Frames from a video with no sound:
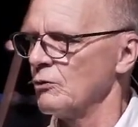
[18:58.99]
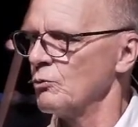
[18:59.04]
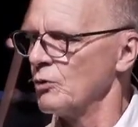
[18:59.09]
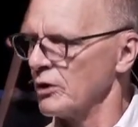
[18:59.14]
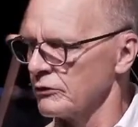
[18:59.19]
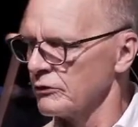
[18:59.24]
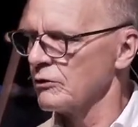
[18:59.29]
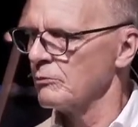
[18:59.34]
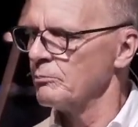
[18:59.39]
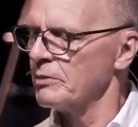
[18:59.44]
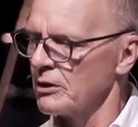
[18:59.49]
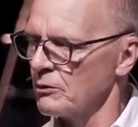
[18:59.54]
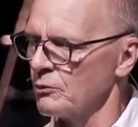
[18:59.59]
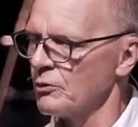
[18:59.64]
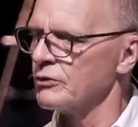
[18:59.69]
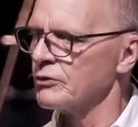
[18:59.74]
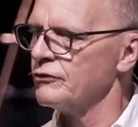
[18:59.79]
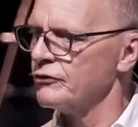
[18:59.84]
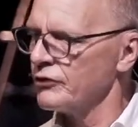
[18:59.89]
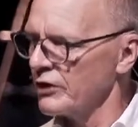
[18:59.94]
went to be
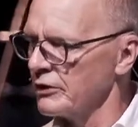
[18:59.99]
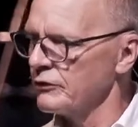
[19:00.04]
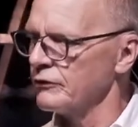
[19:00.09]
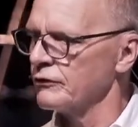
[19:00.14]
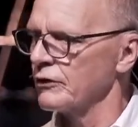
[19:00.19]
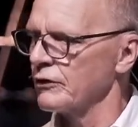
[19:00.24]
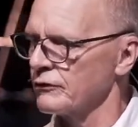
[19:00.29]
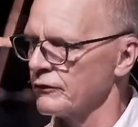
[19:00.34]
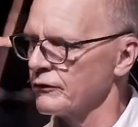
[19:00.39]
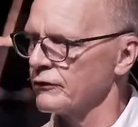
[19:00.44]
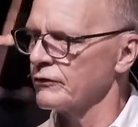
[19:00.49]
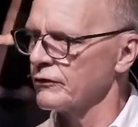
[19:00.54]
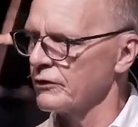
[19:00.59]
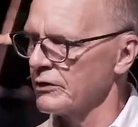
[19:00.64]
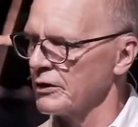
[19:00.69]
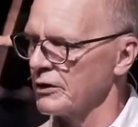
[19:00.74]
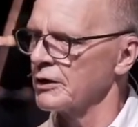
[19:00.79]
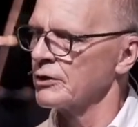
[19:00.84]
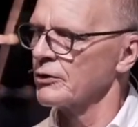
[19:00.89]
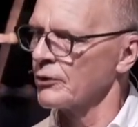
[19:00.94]
with
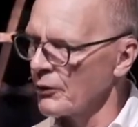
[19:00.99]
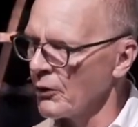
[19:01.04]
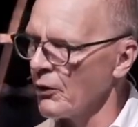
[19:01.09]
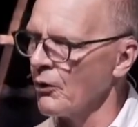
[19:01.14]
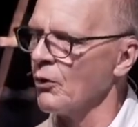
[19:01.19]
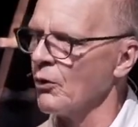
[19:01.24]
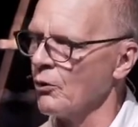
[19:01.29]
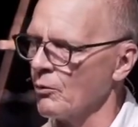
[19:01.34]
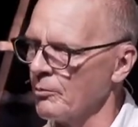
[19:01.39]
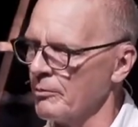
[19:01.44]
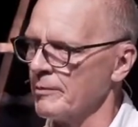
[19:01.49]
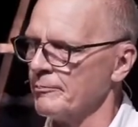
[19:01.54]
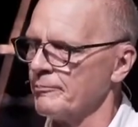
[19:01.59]
Jesus in her home.